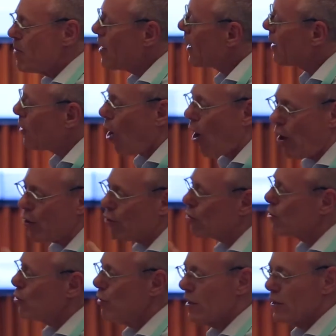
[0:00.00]
then all you're
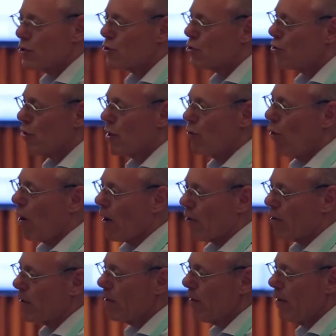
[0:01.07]
doing is churning
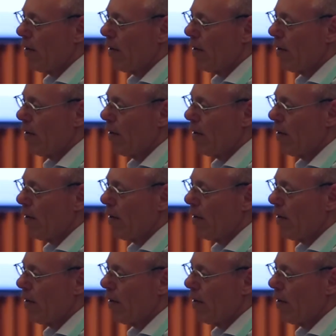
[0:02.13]
water.